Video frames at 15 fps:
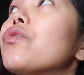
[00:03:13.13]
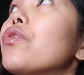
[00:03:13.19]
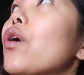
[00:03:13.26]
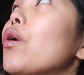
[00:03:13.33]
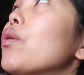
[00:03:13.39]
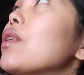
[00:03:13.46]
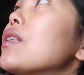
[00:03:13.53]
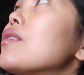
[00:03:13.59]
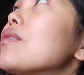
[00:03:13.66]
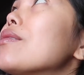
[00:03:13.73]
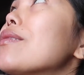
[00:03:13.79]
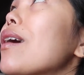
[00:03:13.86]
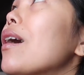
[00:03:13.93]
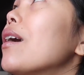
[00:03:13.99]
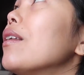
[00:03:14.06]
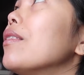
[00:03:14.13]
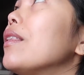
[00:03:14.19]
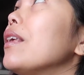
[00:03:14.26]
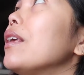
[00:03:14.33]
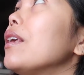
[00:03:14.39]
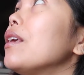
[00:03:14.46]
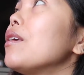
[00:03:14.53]
so this is not
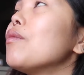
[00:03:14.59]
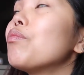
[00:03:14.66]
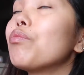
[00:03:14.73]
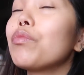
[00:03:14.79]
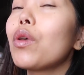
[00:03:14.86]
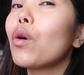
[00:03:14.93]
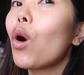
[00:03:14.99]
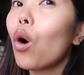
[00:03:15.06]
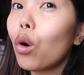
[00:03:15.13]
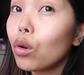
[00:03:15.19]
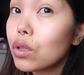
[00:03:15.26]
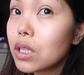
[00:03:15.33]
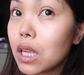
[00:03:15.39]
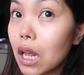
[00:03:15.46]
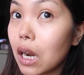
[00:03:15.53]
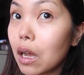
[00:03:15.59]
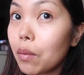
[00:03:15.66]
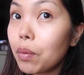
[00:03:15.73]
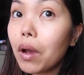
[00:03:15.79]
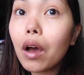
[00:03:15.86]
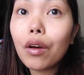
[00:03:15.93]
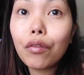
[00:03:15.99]
the whole
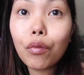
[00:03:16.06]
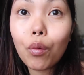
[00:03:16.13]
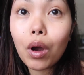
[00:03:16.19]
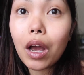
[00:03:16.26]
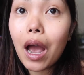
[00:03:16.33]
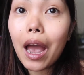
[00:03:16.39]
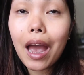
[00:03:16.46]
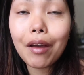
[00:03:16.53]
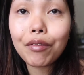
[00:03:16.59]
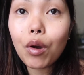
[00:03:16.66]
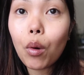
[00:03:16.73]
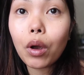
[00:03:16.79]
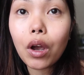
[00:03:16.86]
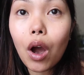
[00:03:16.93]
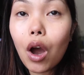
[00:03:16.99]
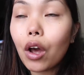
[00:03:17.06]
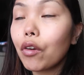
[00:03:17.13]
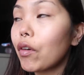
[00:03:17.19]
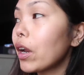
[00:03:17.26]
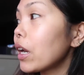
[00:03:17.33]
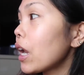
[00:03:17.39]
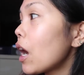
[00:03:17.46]
setup of what I have going on
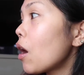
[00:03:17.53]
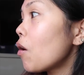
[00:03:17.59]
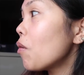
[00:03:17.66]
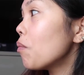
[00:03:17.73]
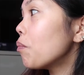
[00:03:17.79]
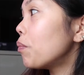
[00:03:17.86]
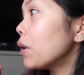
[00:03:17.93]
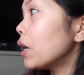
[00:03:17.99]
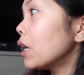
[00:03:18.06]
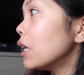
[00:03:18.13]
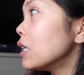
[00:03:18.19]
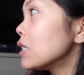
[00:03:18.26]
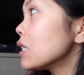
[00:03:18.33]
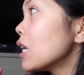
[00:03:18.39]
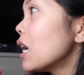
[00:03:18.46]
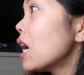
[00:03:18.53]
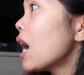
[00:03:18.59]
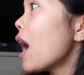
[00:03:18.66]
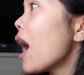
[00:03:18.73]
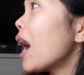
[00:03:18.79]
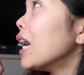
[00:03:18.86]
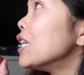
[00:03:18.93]
right now, but
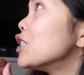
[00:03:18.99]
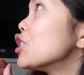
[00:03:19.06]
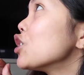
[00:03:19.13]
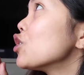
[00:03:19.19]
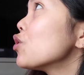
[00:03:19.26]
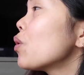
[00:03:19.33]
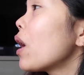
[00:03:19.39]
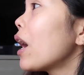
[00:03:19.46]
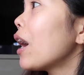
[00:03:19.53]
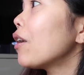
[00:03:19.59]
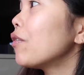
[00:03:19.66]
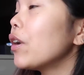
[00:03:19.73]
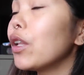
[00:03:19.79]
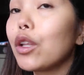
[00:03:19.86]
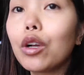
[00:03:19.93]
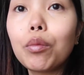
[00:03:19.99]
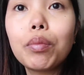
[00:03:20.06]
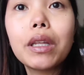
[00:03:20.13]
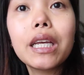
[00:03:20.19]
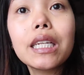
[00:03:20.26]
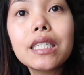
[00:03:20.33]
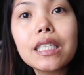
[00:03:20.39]
I do have a little
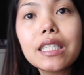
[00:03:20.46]
plant